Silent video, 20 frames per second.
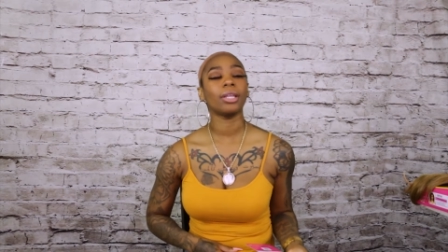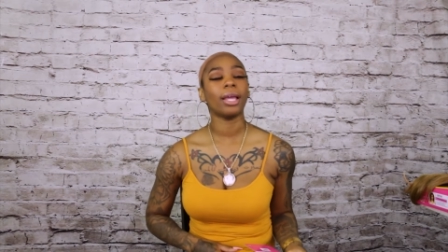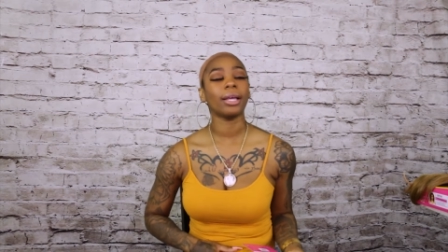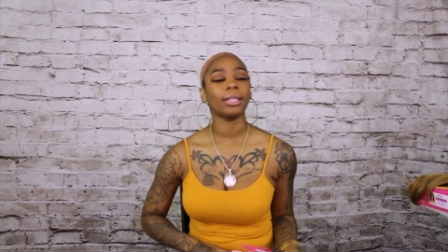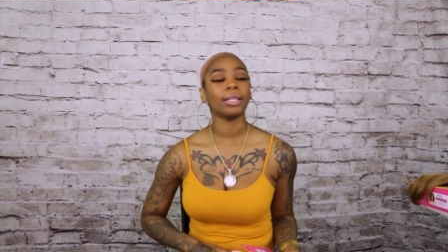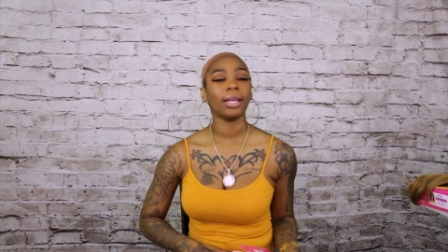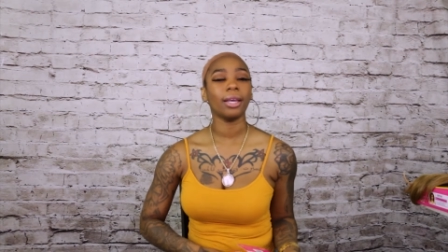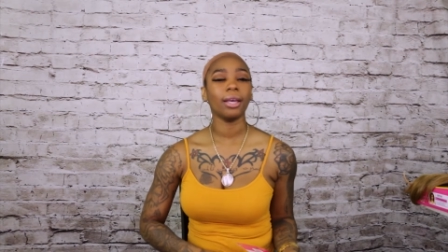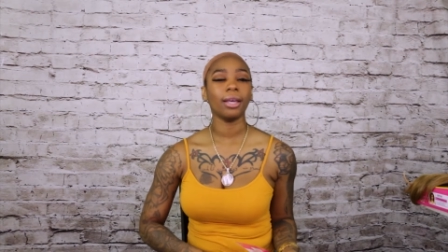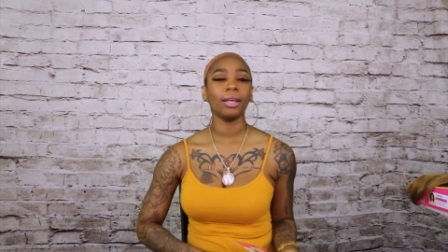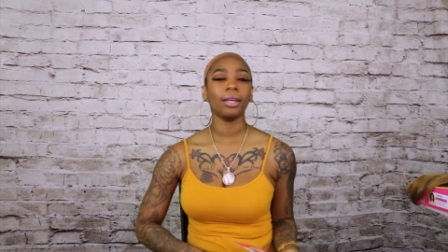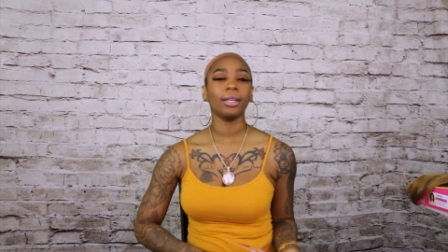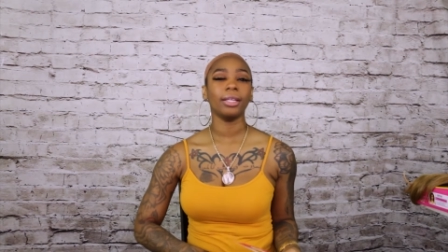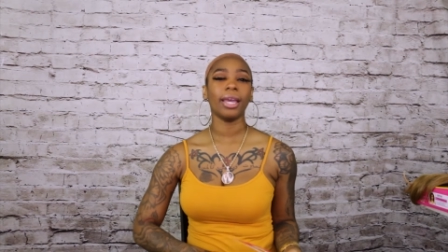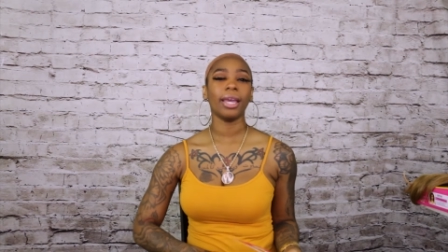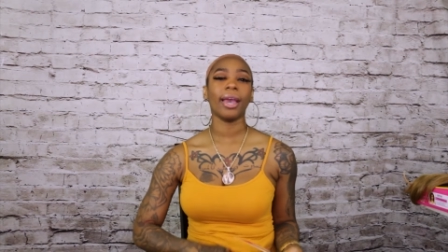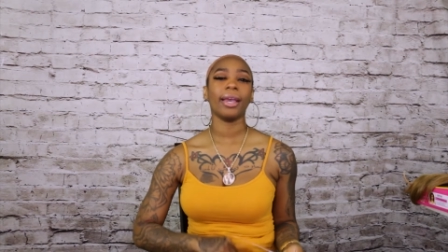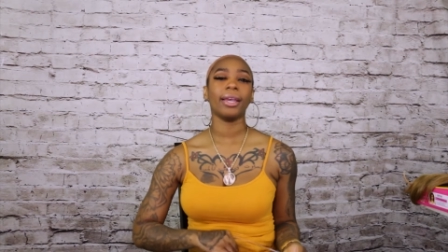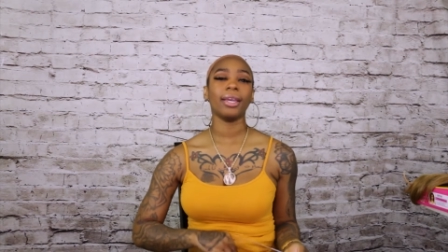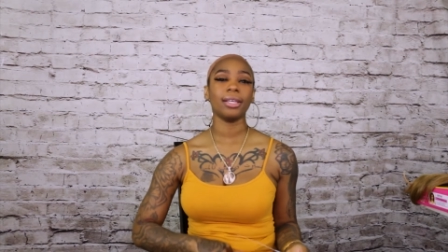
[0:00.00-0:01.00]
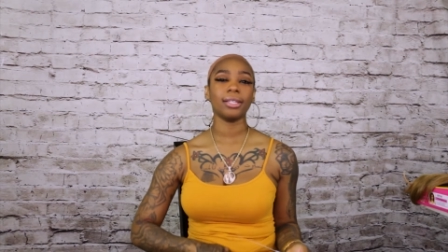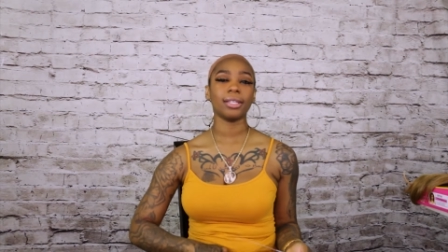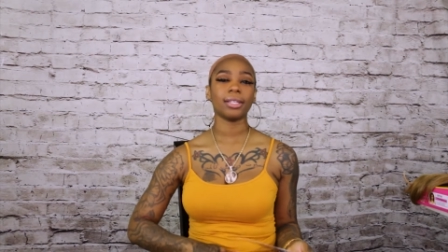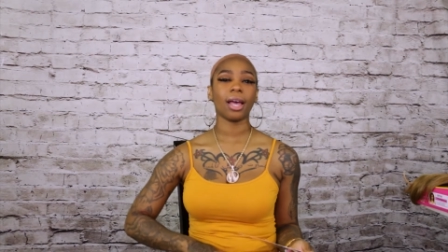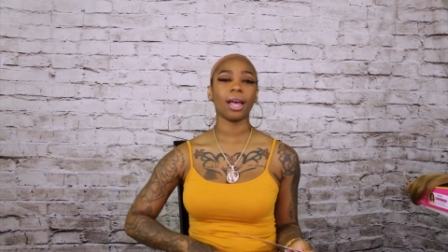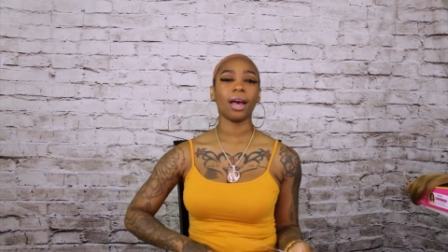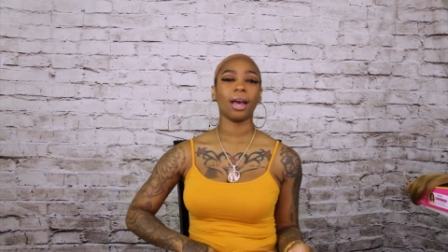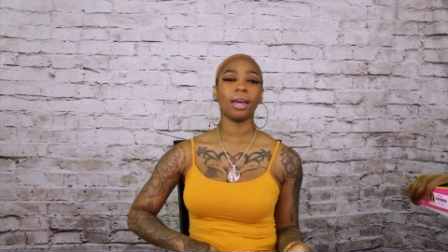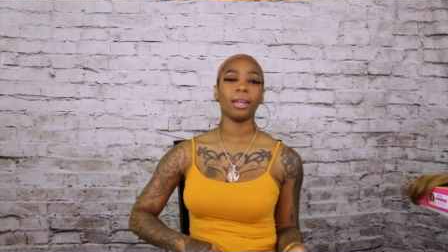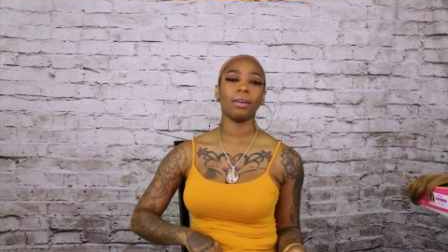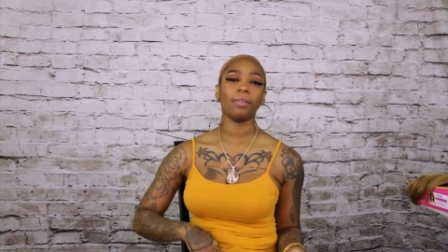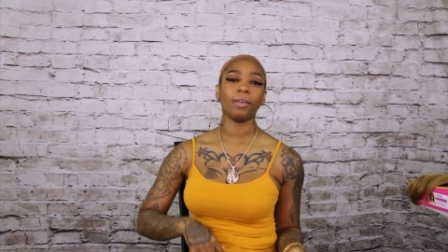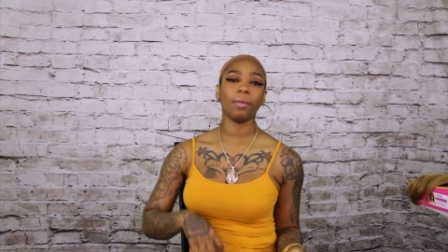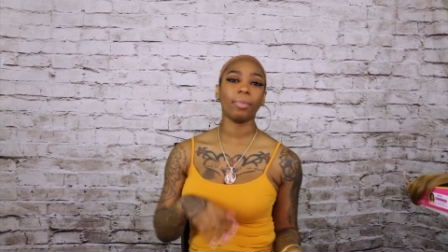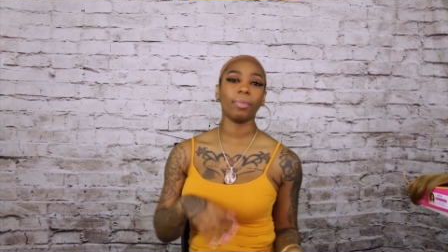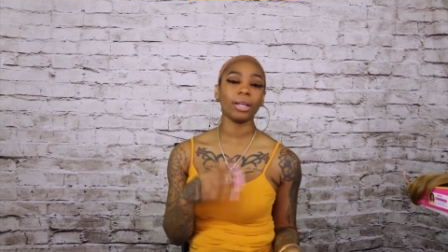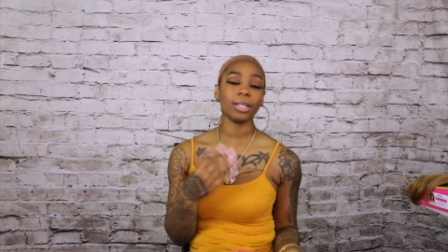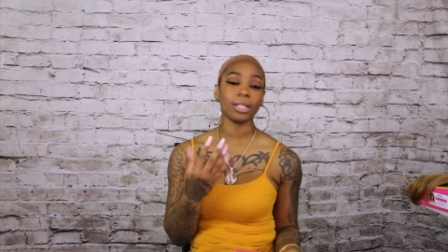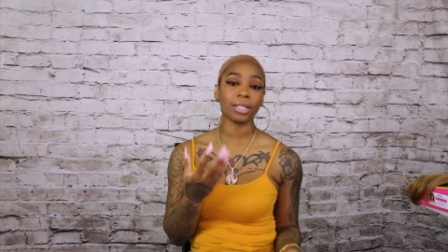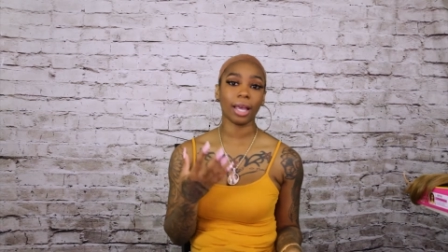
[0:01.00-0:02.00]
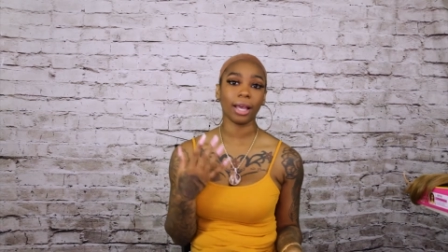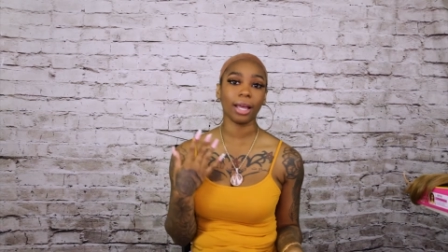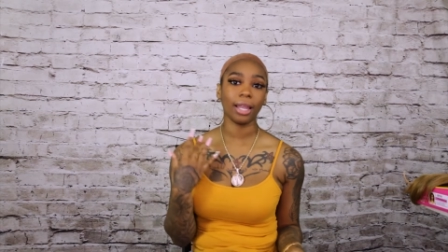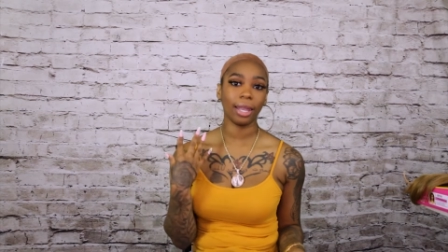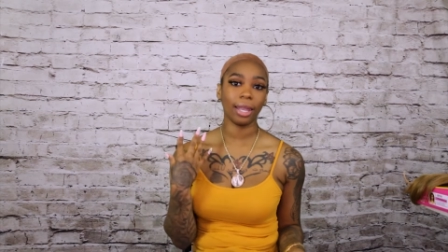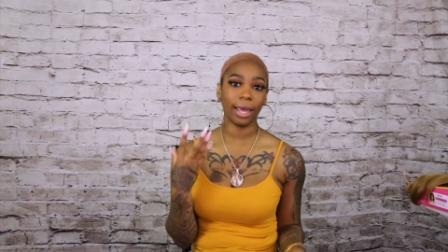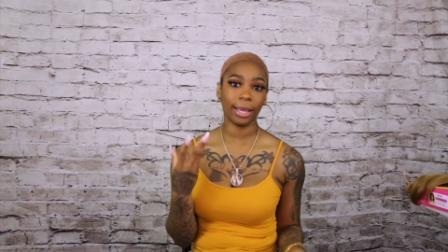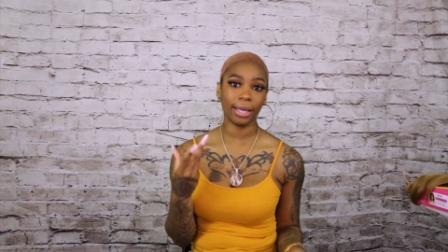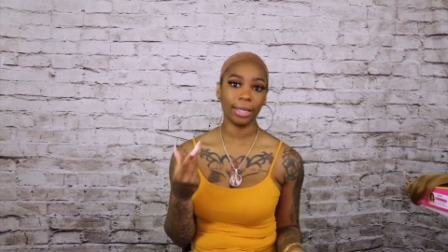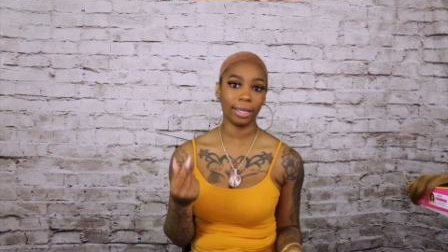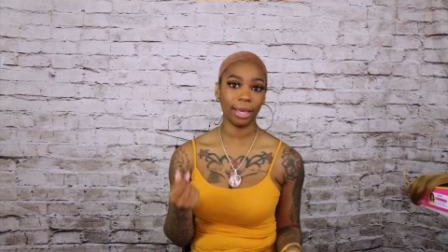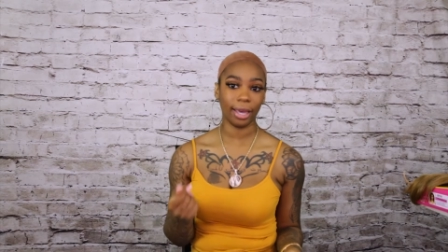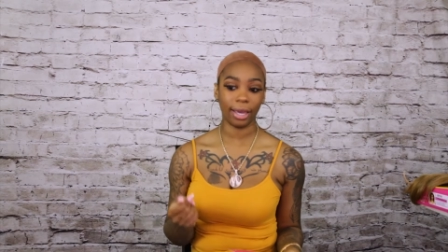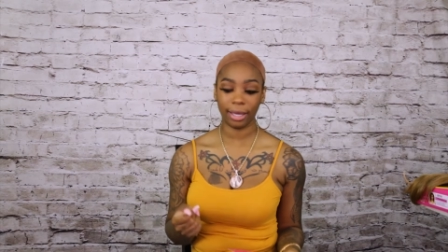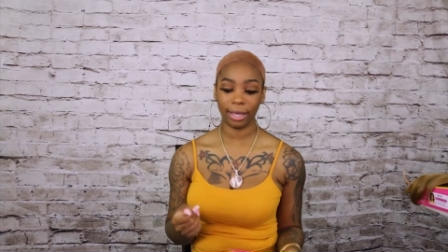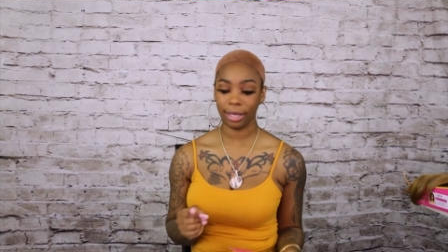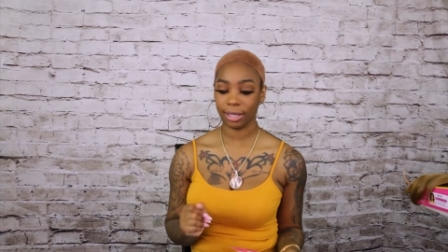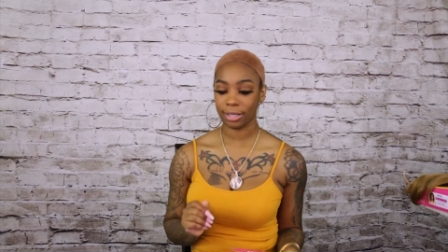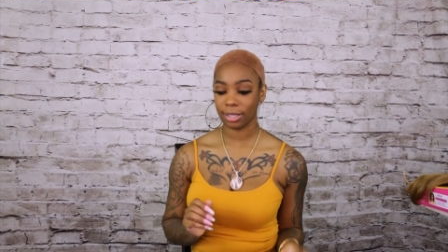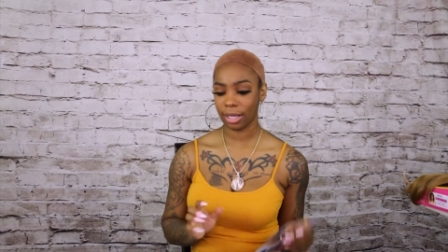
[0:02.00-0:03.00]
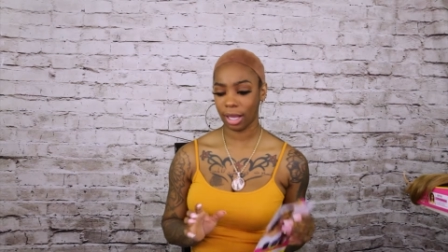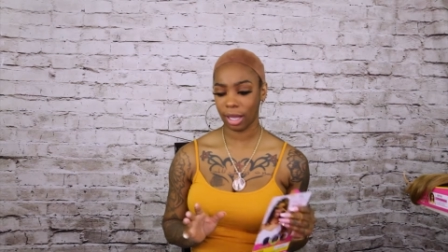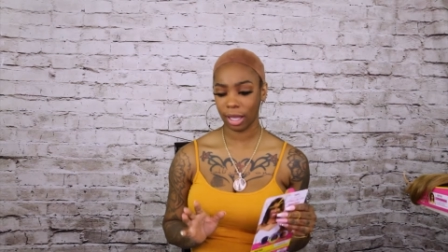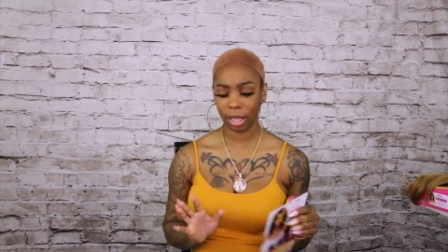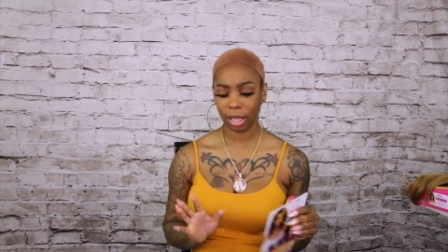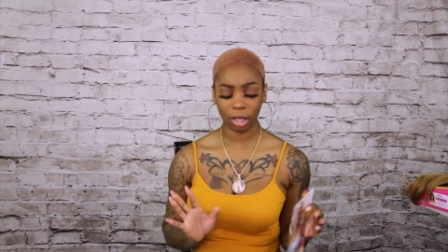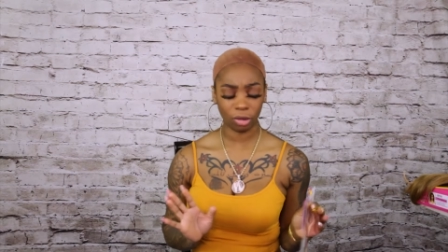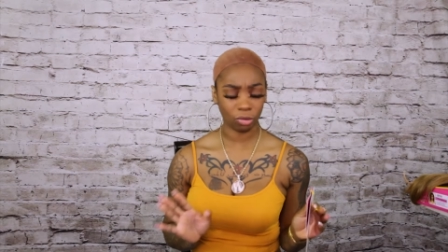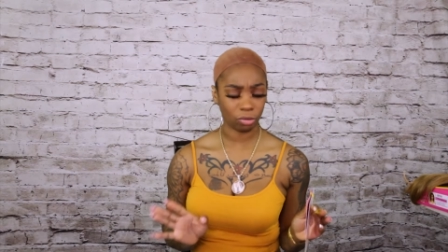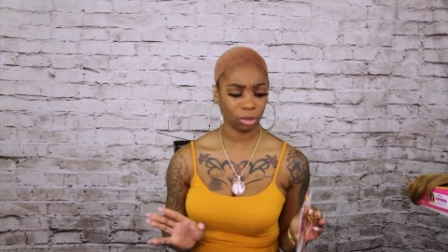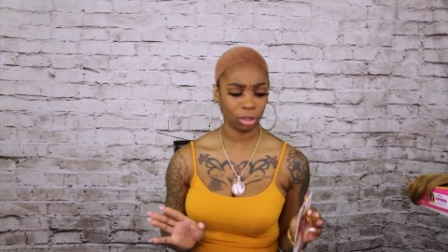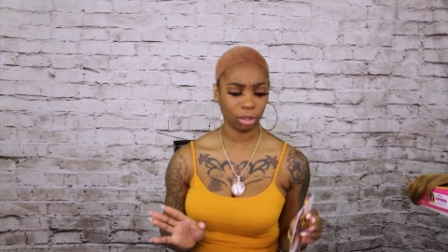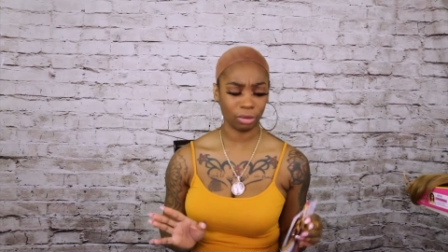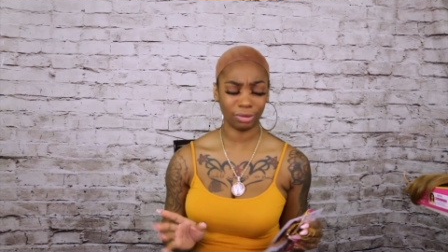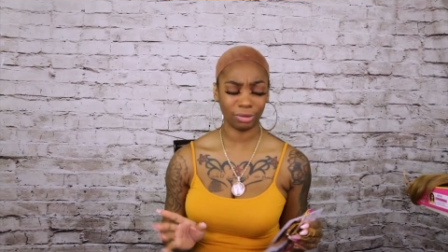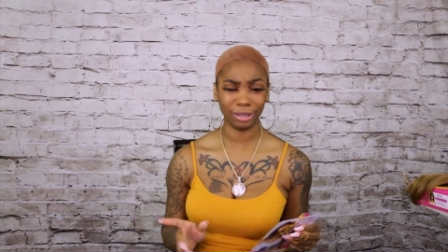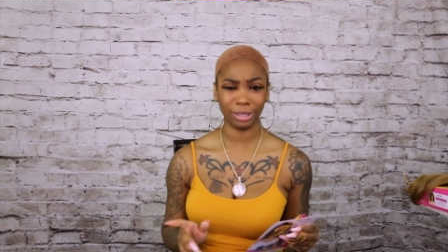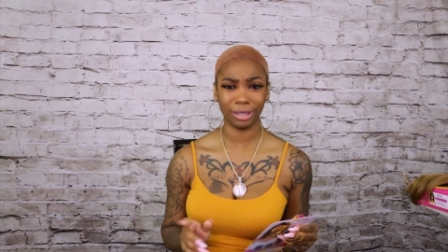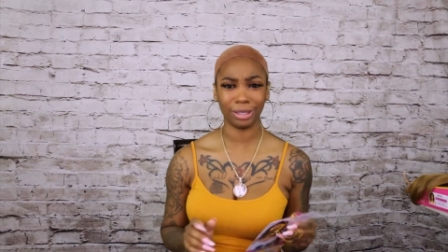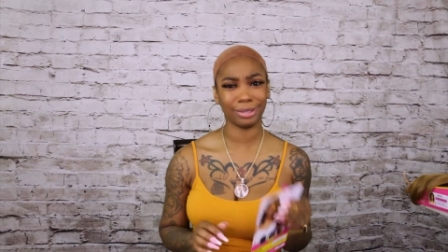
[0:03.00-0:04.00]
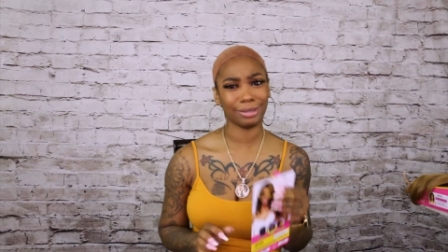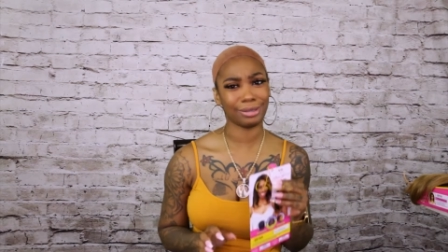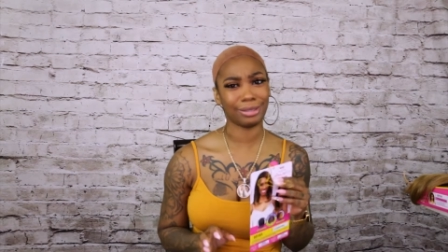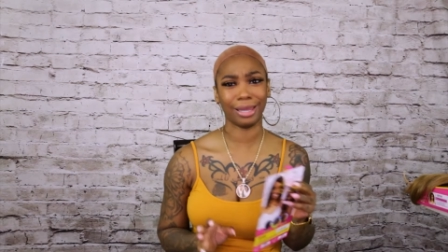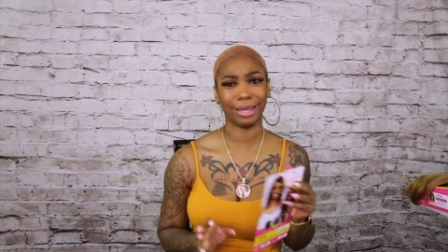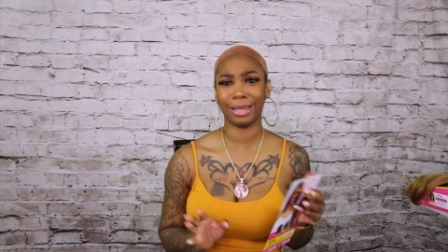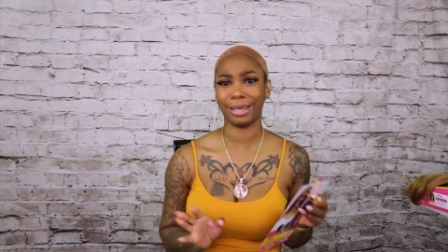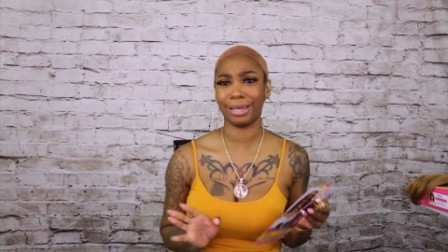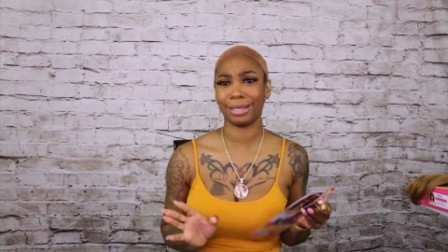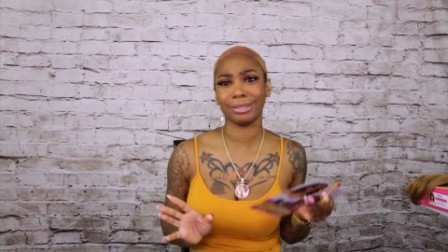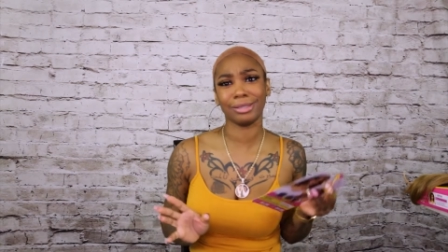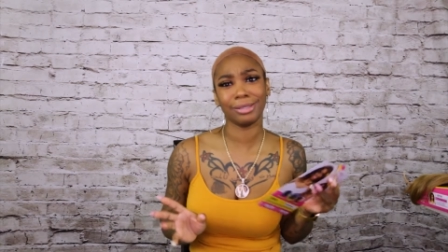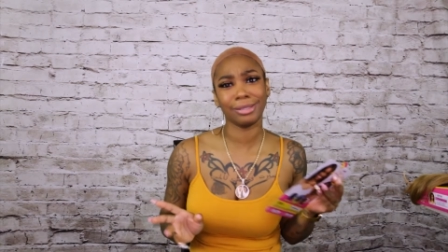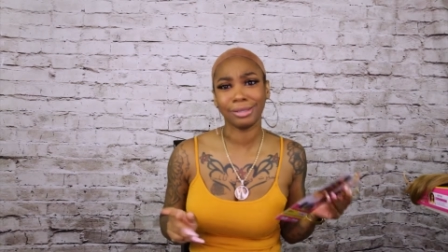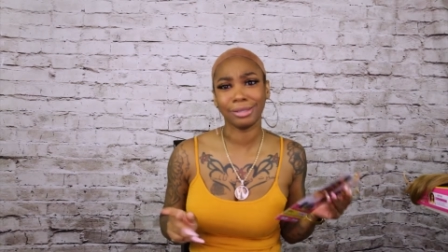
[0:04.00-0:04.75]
like the yaki side of it but it's like a light yaki it's not like really really like